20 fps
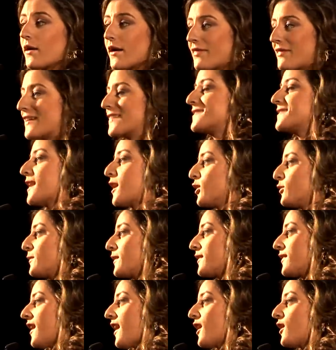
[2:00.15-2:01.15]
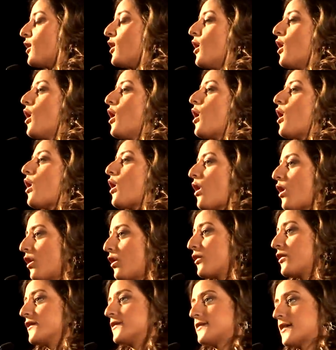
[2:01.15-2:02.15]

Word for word: And they tell me that all the